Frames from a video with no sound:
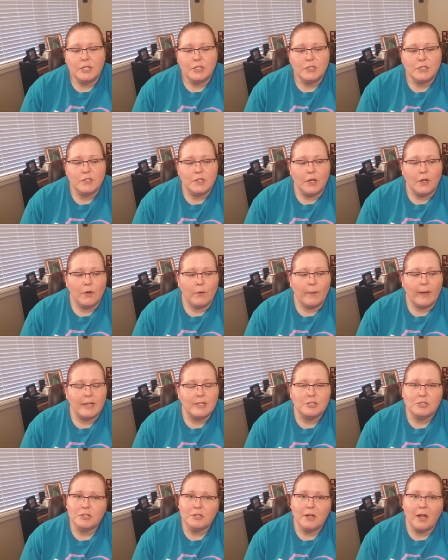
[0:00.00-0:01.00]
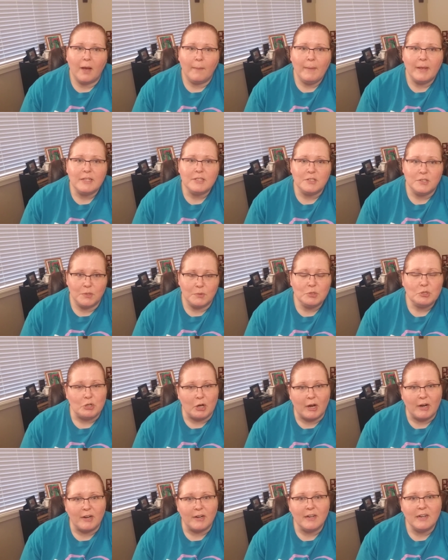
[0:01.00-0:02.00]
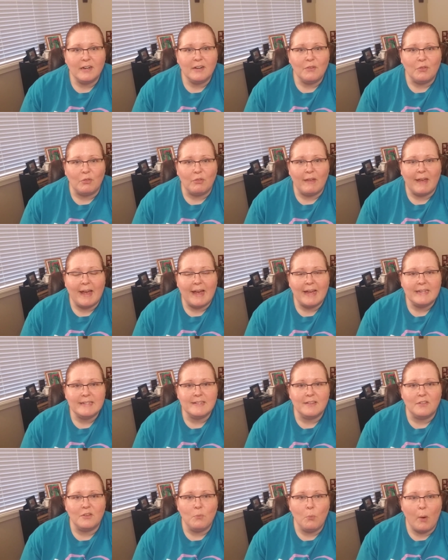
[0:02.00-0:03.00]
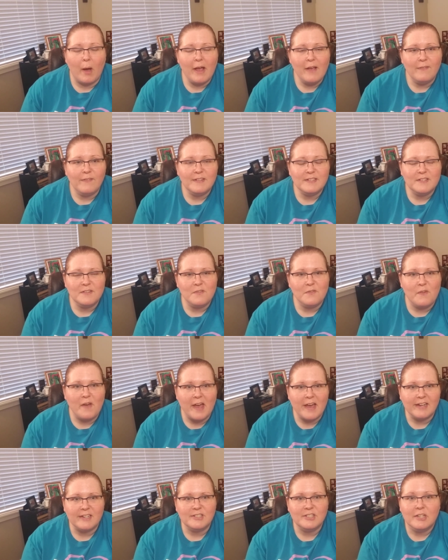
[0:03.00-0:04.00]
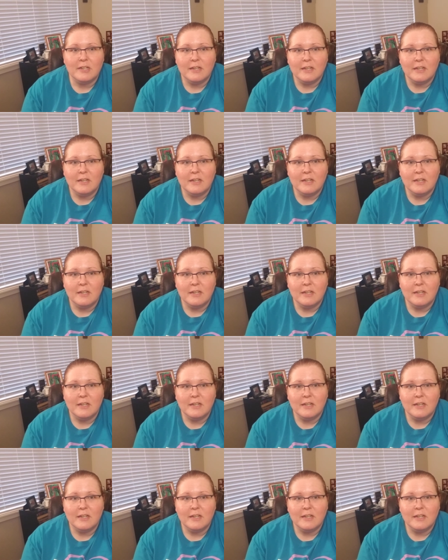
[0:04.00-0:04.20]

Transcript: So it should come as no shocker that the wife is in fact